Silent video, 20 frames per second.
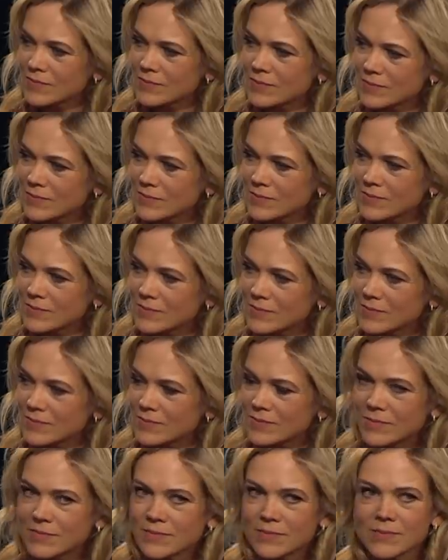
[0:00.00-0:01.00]

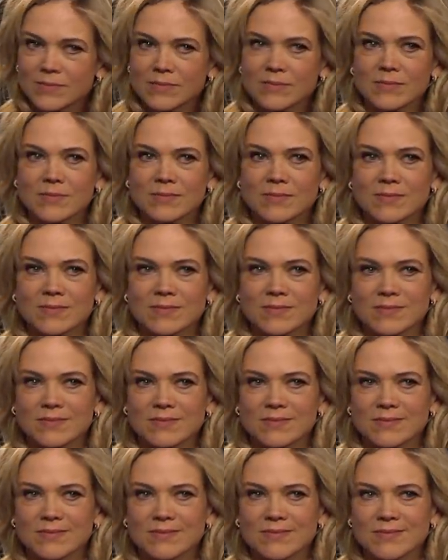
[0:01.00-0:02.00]

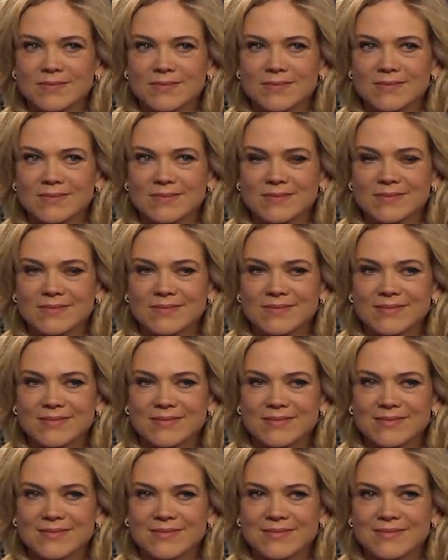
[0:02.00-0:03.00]

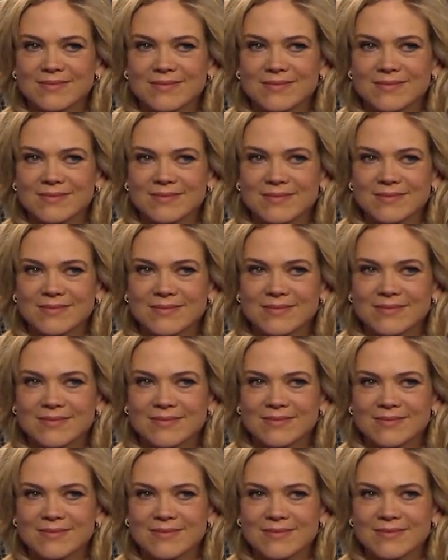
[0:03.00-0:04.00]

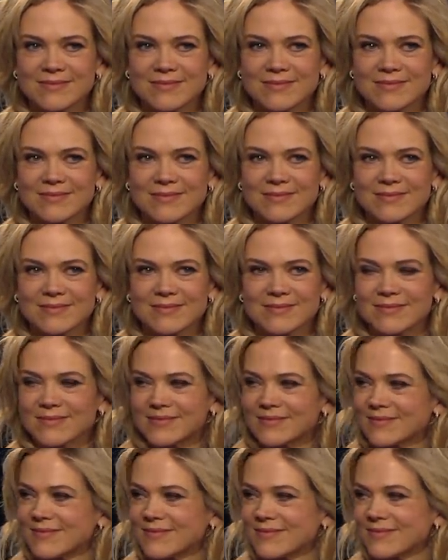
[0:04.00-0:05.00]

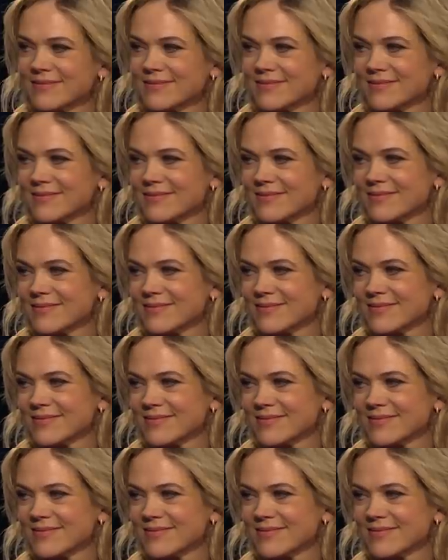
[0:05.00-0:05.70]
(silent)